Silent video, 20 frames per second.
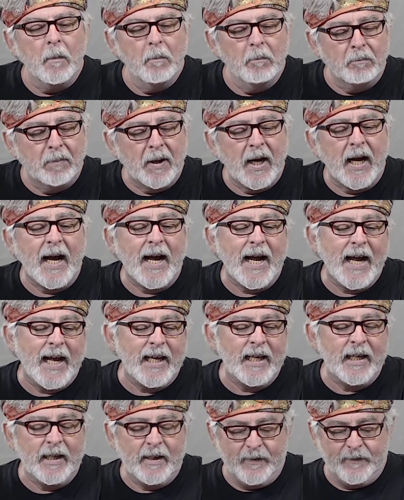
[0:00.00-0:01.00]

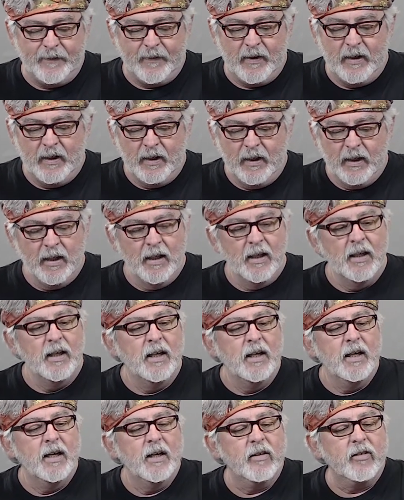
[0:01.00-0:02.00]
by
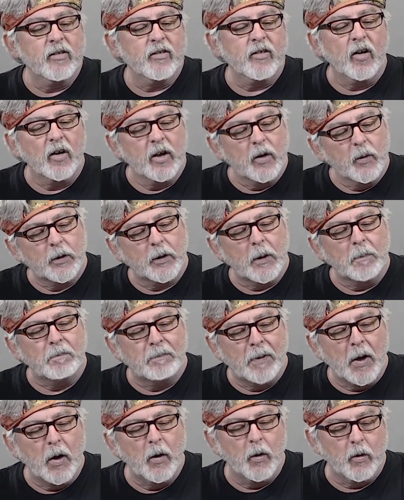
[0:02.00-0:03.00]
starting with the
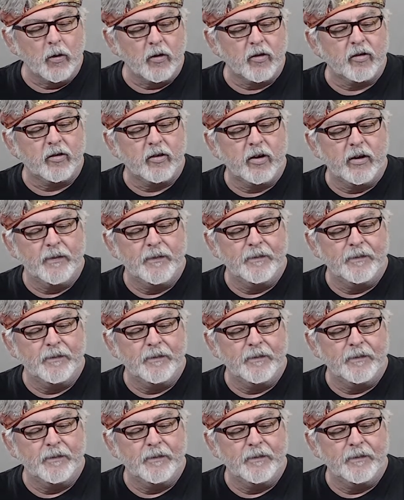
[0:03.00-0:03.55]
post.